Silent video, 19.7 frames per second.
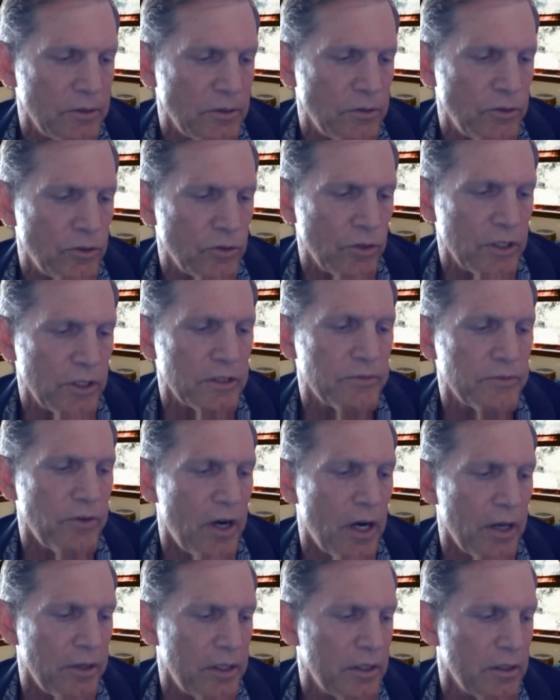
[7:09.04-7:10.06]
Julia's
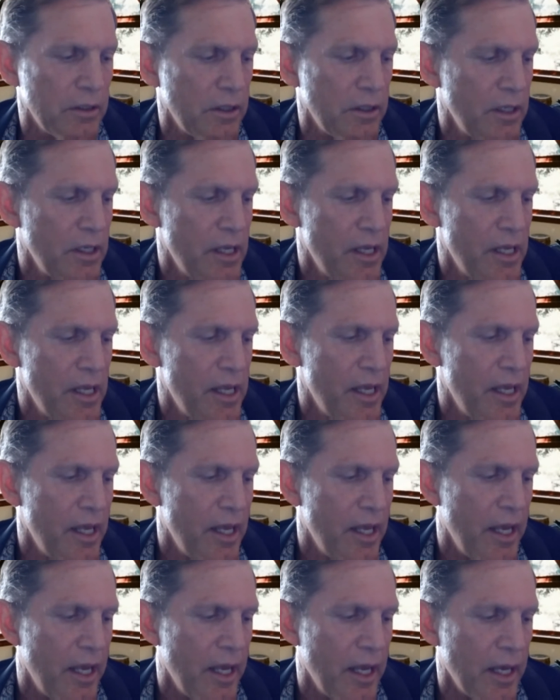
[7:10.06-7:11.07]
father.
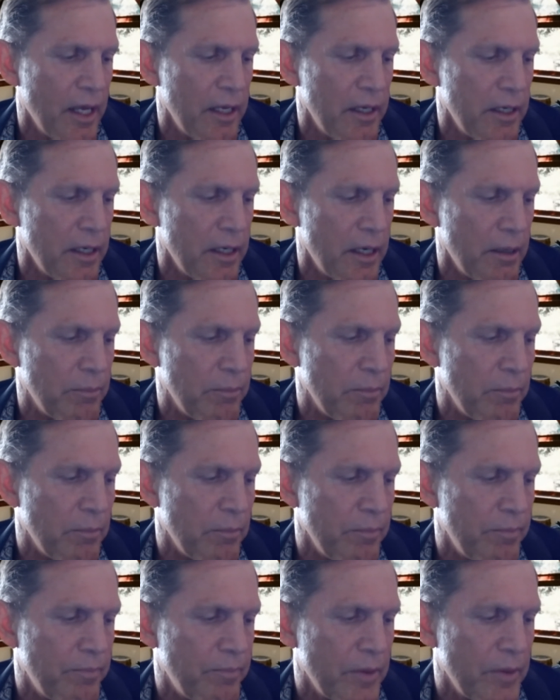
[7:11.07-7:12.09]
And the
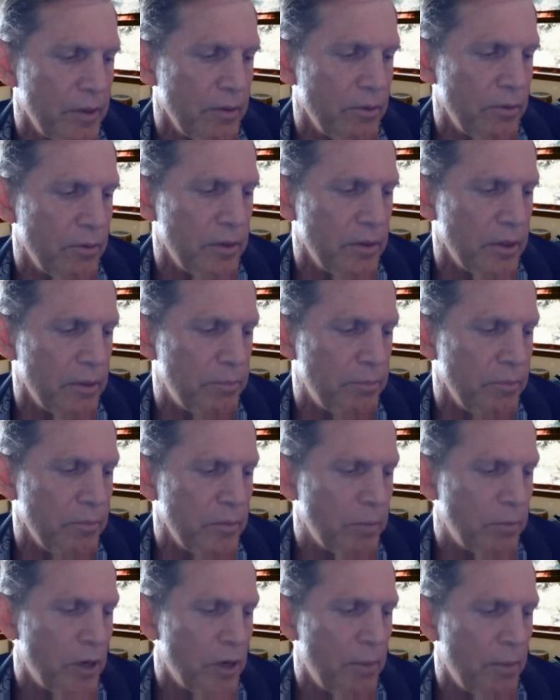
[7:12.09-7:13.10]

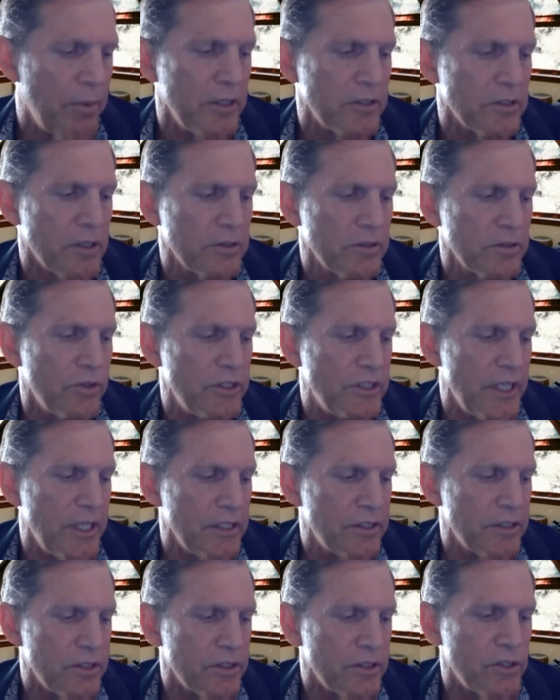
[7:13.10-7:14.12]
property is also
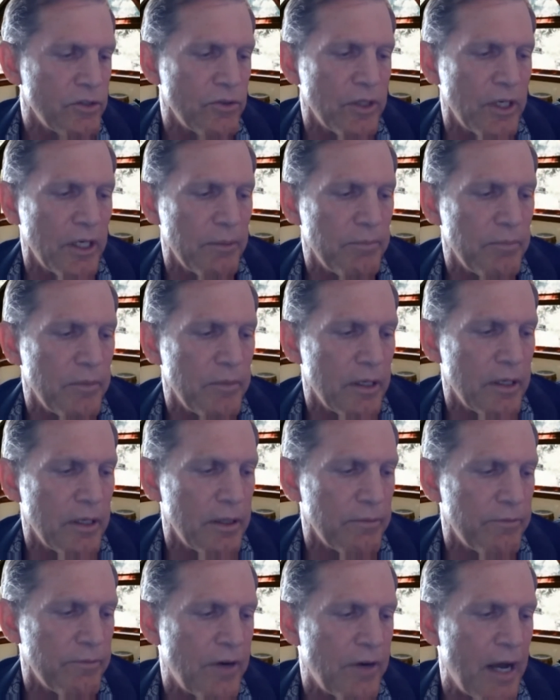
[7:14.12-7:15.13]
adjacent to a
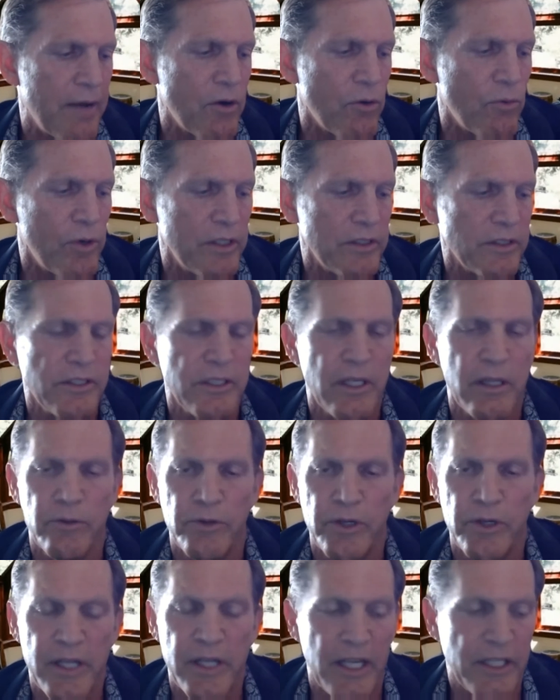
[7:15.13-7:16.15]

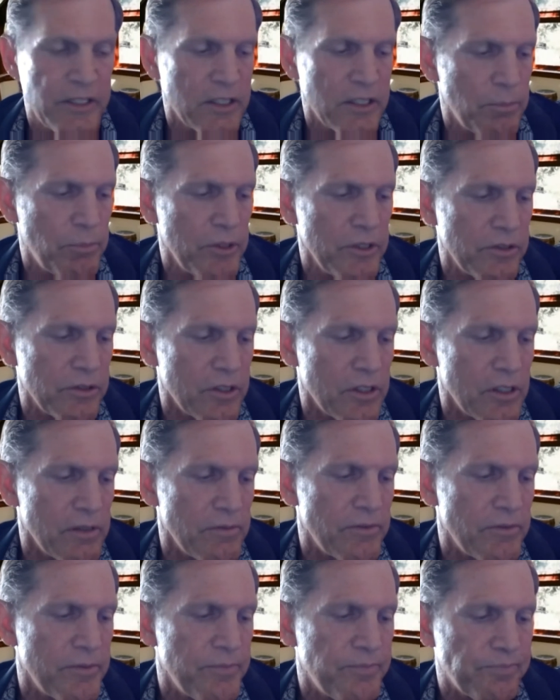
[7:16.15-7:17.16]
501c3 nature
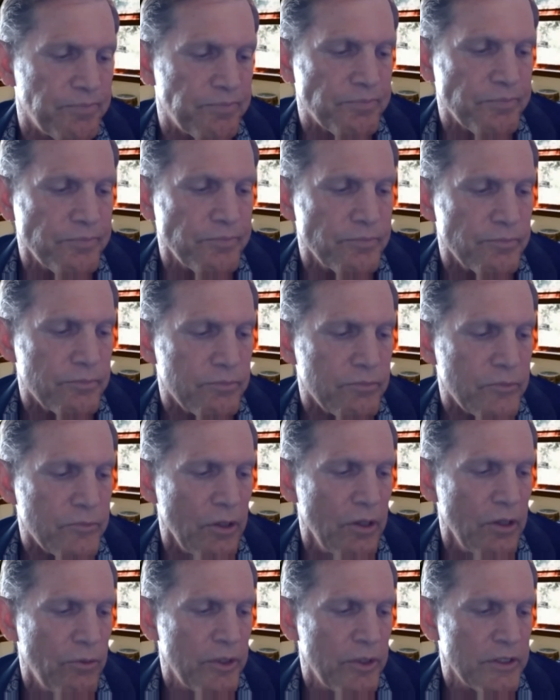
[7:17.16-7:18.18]
preserve,
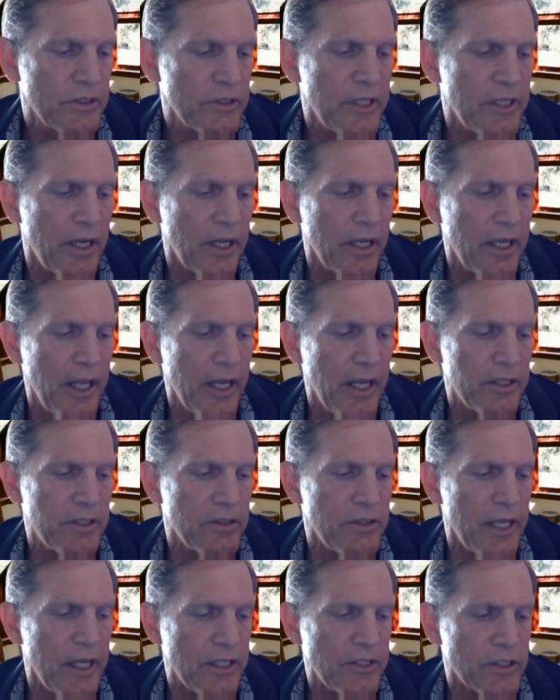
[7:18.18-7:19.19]
which is dedicated
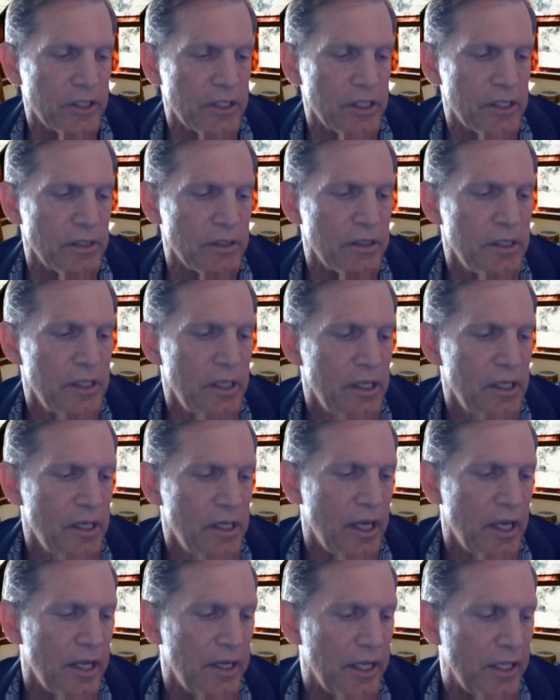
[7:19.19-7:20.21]
to nature and
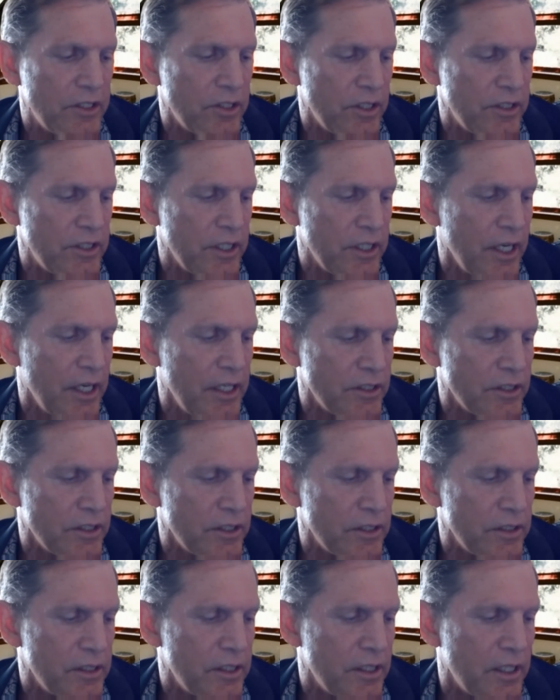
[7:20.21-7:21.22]
nature
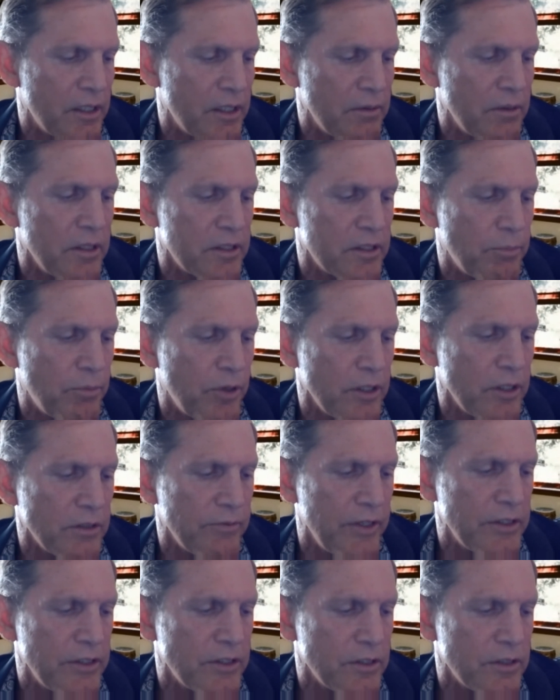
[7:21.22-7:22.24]
education, and it's a
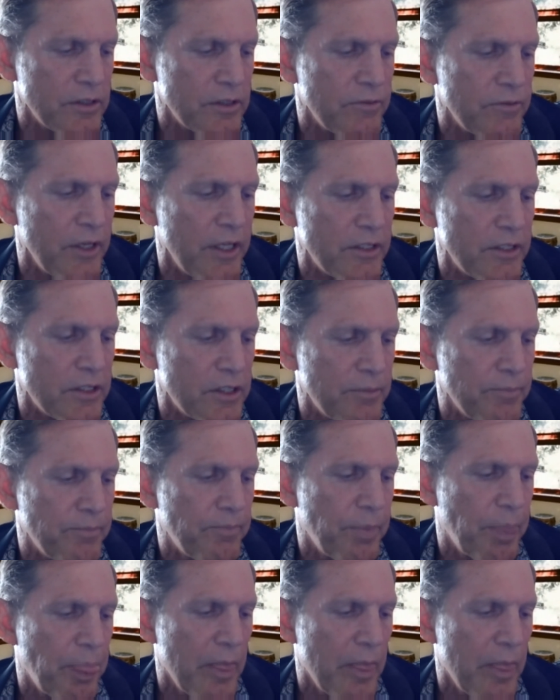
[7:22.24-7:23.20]
preservation of nature.